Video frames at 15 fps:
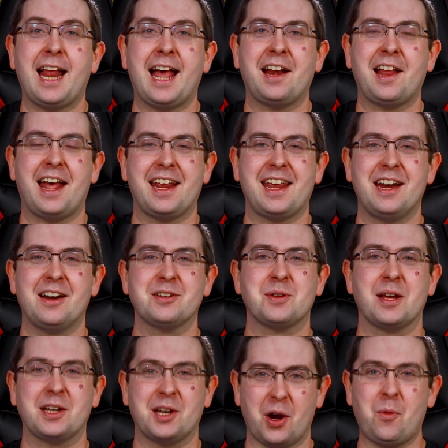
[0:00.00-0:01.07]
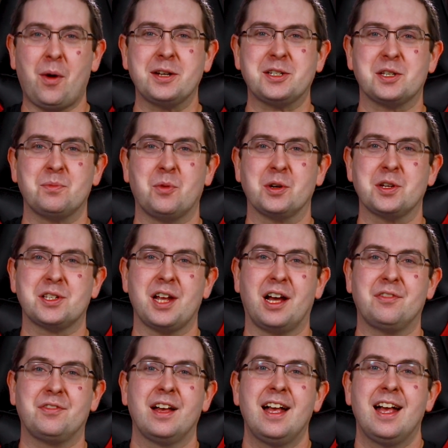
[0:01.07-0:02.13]
out and out of here so I can go watch some more
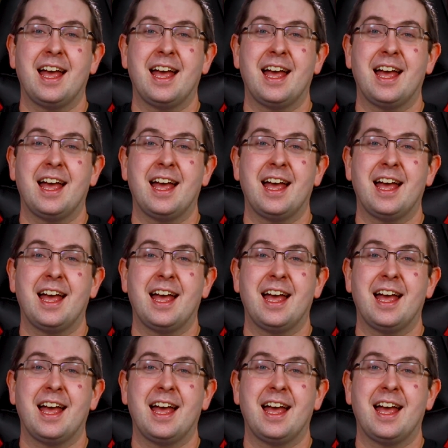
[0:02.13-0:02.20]
stuff,